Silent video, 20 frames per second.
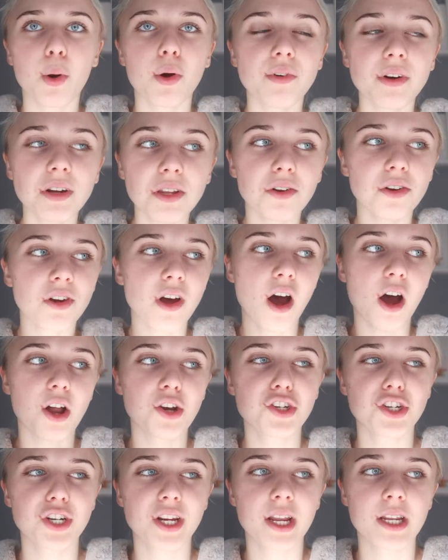We're already on
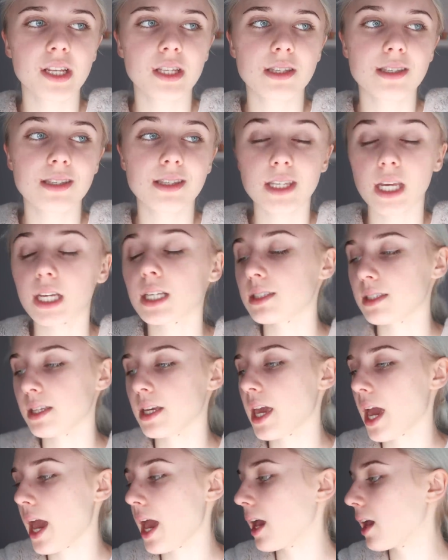
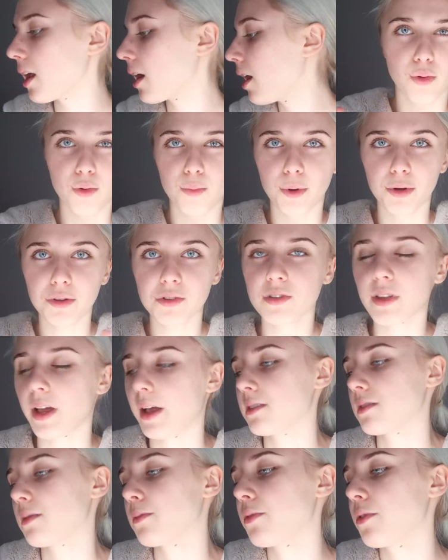160k, almost,
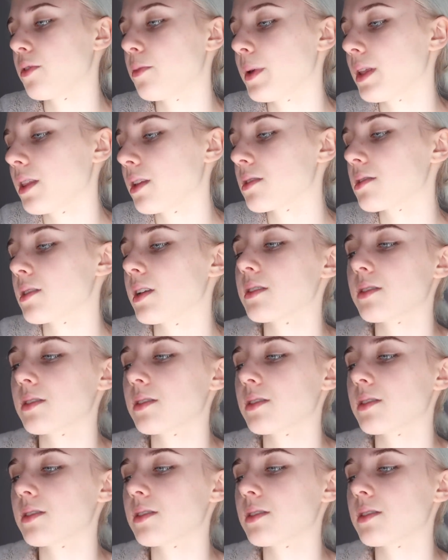as I'm filming this.